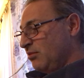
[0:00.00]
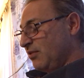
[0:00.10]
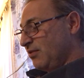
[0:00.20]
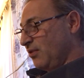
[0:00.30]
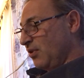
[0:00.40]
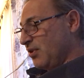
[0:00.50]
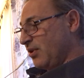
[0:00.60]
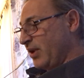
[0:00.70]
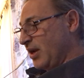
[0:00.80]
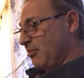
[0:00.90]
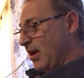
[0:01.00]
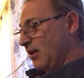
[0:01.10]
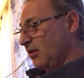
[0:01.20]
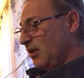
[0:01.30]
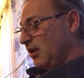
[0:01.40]
Before the great
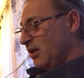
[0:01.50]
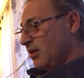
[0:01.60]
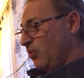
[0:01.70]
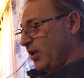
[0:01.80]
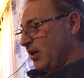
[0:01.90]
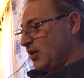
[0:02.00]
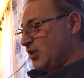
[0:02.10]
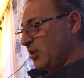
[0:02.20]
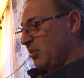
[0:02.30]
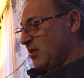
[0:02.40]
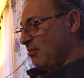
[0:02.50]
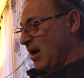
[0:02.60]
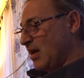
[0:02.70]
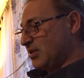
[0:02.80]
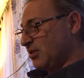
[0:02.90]
battle, the wicked shall be the
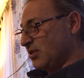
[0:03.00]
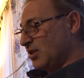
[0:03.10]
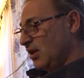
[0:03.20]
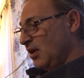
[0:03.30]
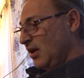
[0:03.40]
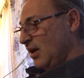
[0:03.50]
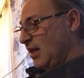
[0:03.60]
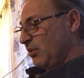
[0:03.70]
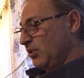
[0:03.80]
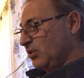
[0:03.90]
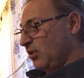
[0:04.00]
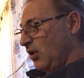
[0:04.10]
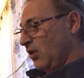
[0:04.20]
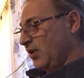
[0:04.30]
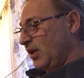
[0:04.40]
masters, and they will do
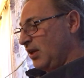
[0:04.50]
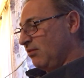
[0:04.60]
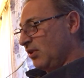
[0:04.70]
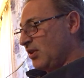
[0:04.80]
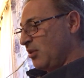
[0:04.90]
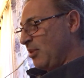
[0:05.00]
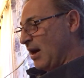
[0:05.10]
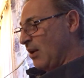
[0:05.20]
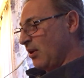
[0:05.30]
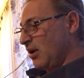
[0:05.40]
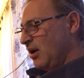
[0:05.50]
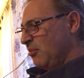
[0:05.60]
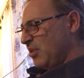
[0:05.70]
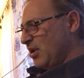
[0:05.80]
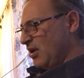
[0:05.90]
all the evil in their power,
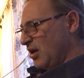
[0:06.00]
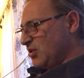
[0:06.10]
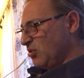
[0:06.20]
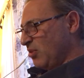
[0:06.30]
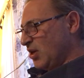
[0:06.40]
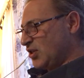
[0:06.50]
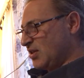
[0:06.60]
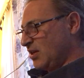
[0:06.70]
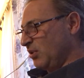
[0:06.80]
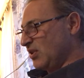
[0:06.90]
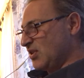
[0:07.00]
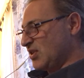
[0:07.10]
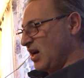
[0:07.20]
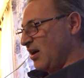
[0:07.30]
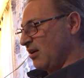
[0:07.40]
but not so much as they will
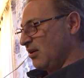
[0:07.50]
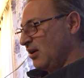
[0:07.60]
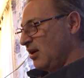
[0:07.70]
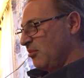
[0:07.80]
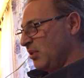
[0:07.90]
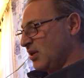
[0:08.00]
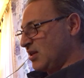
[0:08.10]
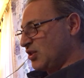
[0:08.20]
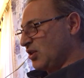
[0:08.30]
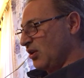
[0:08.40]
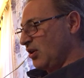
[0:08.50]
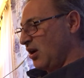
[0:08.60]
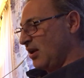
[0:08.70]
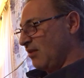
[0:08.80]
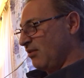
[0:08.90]
desire, because they shall
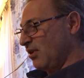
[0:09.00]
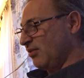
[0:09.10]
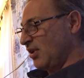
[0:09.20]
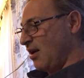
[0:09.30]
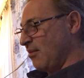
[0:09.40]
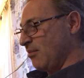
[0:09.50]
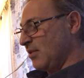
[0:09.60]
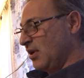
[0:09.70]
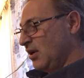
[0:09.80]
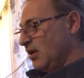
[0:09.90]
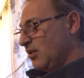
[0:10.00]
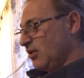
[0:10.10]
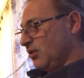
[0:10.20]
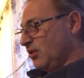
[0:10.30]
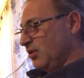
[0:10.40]
not have enough time. The
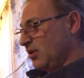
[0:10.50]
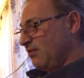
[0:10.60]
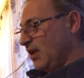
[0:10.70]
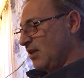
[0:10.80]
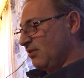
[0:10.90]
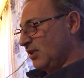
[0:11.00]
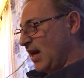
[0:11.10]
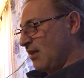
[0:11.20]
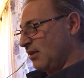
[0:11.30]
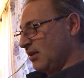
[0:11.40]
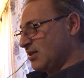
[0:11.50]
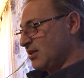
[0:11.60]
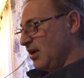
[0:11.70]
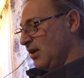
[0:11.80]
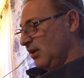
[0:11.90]
good and faithful Catholics,
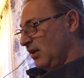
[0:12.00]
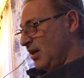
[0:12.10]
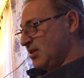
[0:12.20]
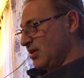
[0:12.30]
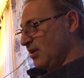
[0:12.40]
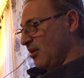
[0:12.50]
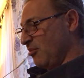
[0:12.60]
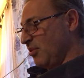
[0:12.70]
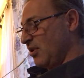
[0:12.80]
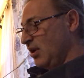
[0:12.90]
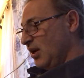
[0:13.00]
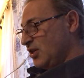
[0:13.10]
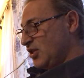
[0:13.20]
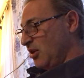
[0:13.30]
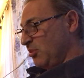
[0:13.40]
less in number,
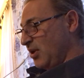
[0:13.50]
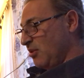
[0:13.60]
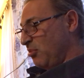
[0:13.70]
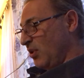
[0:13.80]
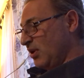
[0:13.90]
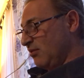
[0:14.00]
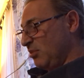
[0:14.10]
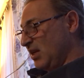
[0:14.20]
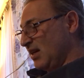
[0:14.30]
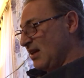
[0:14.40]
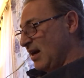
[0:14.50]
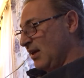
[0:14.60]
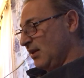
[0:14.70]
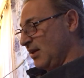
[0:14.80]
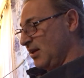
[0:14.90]
shall be on the point of being
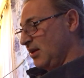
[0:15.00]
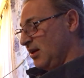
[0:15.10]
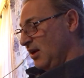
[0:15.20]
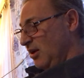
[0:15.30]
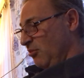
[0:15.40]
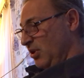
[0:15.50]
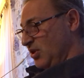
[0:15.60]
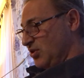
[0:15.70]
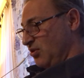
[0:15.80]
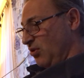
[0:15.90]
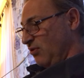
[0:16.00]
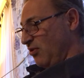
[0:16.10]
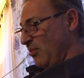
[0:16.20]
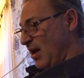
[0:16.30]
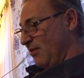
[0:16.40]
annihilated, but a stroke
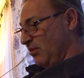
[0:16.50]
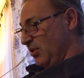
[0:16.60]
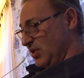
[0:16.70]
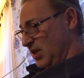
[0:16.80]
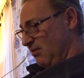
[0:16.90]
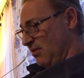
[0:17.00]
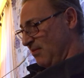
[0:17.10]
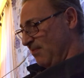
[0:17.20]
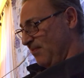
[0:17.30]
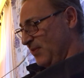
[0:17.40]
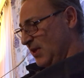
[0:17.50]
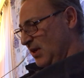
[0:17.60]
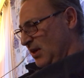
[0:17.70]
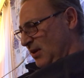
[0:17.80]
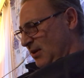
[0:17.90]
from heaven will save them.
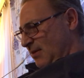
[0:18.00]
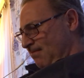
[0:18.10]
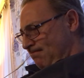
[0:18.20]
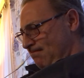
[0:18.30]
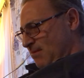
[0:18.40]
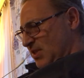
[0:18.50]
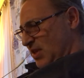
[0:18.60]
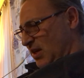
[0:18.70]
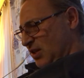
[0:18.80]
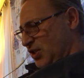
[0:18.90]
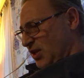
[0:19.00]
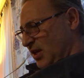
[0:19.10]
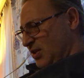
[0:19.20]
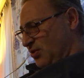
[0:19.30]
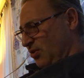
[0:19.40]
Such
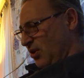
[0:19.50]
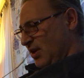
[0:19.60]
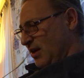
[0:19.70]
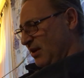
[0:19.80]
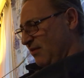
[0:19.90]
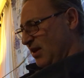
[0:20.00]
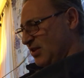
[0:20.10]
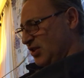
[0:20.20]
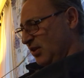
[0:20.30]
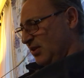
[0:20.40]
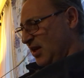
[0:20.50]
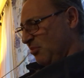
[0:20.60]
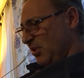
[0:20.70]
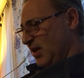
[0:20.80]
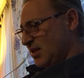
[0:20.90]
extraordinary events shall take
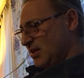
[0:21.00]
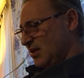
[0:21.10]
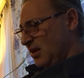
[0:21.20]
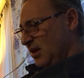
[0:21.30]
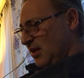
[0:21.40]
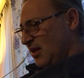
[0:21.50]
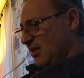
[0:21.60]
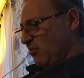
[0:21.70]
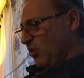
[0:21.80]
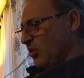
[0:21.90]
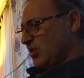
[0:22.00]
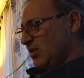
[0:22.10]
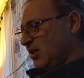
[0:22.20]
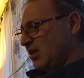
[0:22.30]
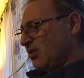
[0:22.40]
place that the most
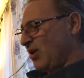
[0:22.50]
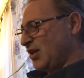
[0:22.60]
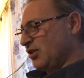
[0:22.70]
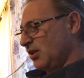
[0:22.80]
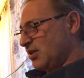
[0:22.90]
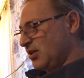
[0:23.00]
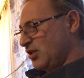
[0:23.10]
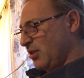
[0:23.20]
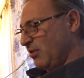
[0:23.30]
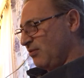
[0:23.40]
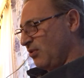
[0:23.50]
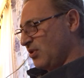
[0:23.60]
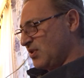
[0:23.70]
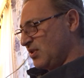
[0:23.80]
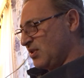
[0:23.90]
incredulous shall be
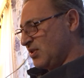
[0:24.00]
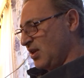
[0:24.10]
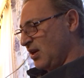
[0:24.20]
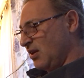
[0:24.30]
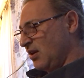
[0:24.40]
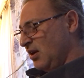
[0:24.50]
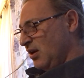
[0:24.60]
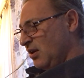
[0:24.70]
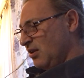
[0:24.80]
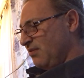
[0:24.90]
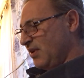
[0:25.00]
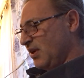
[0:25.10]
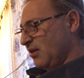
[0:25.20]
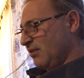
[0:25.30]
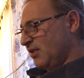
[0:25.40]
forced to say, The
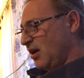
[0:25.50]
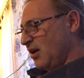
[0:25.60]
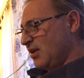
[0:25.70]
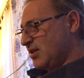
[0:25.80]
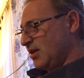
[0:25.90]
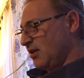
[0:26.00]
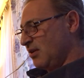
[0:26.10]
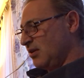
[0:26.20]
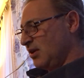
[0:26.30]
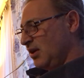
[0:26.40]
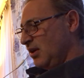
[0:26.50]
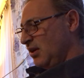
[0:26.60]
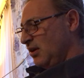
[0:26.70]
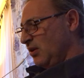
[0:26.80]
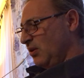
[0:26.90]
finger of God is here.
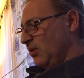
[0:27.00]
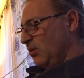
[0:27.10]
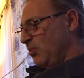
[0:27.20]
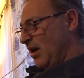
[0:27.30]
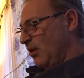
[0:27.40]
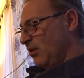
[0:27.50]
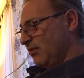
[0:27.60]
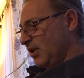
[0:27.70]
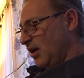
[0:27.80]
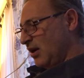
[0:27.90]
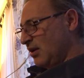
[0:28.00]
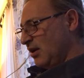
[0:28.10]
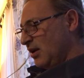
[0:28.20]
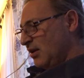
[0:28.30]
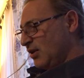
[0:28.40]
O power of God,
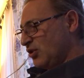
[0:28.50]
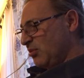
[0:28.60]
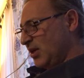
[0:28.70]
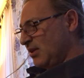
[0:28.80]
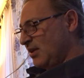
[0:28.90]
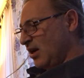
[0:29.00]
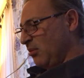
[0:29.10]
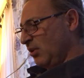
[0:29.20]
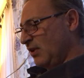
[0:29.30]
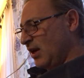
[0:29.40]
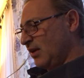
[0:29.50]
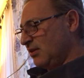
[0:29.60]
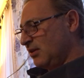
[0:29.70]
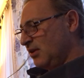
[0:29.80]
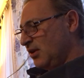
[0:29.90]
there shall be a terrible night,
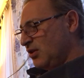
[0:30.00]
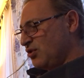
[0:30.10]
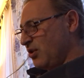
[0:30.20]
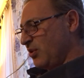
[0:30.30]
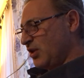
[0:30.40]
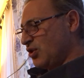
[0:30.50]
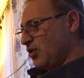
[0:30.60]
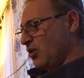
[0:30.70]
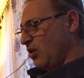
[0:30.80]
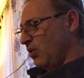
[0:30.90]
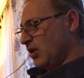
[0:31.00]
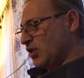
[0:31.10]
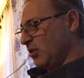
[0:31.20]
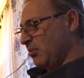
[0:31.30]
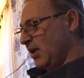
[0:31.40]
during which no one
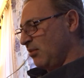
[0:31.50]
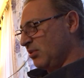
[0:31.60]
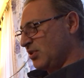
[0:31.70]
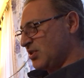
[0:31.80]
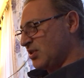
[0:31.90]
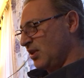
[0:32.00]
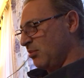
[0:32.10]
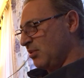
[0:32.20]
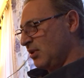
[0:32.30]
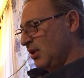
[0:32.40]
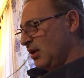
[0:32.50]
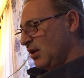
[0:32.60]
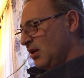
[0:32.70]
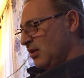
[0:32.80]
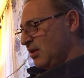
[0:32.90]
shall be able to sleep.
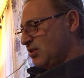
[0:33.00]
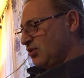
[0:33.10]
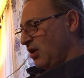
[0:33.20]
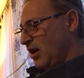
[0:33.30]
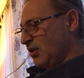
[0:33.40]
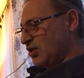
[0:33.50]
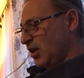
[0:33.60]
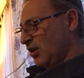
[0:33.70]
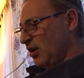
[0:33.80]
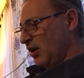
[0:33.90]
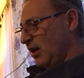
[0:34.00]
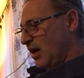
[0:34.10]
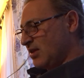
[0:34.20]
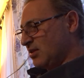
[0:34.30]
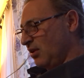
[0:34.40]
These trials shall not
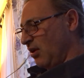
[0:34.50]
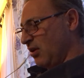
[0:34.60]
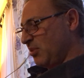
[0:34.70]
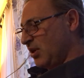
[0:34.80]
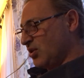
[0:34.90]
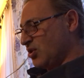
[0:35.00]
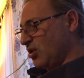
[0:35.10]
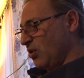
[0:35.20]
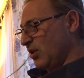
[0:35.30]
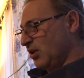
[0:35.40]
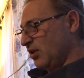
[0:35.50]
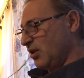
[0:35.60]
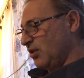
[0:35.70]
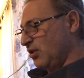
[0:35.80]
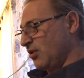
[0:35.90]
last long, because no one could
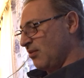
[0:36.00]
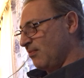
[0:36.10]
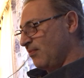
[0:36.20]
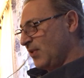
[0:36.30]
endure them.